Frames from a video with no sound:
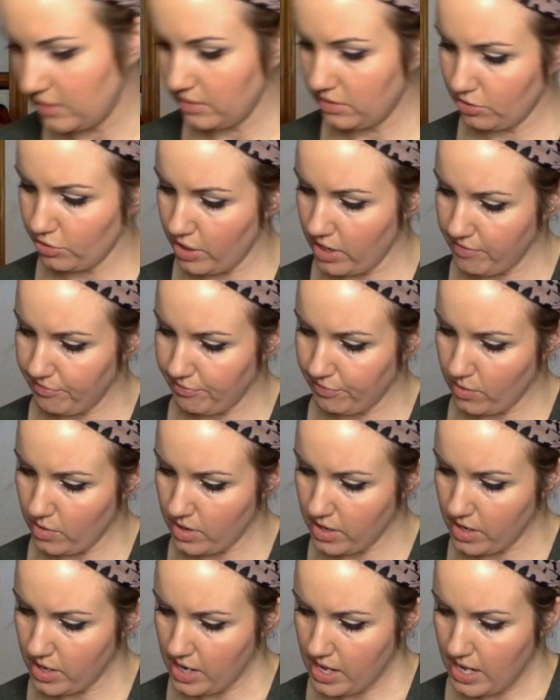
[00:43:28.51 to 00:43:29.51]
to strive
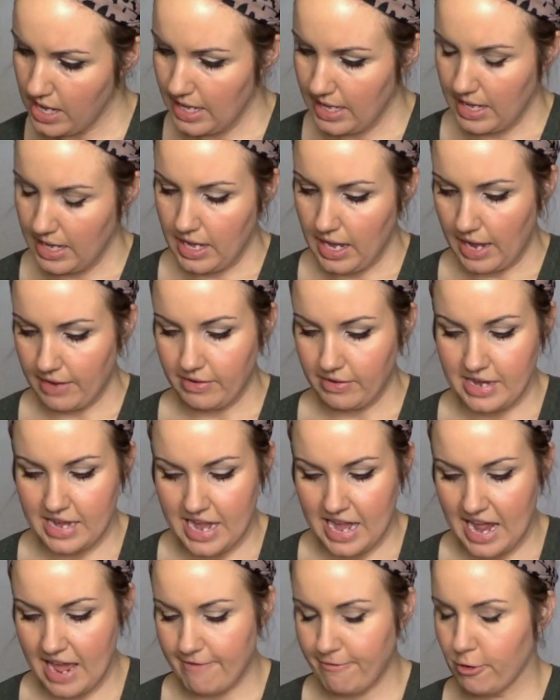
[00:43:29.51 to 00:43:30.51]
for.
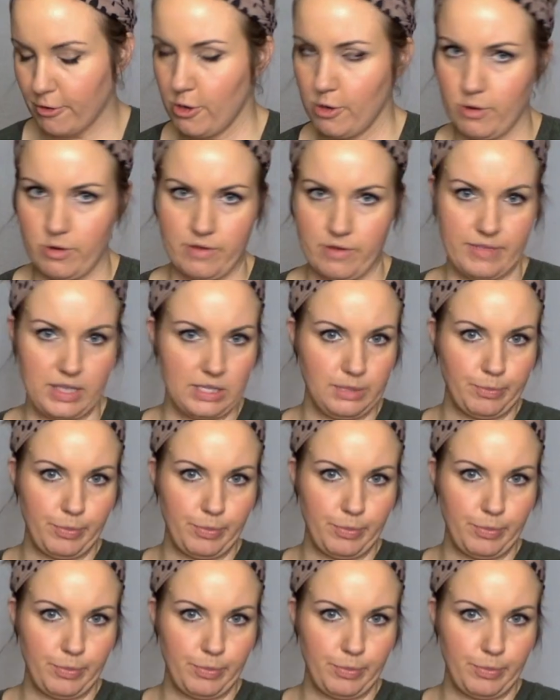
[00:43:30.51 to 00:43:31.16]
Never heard of this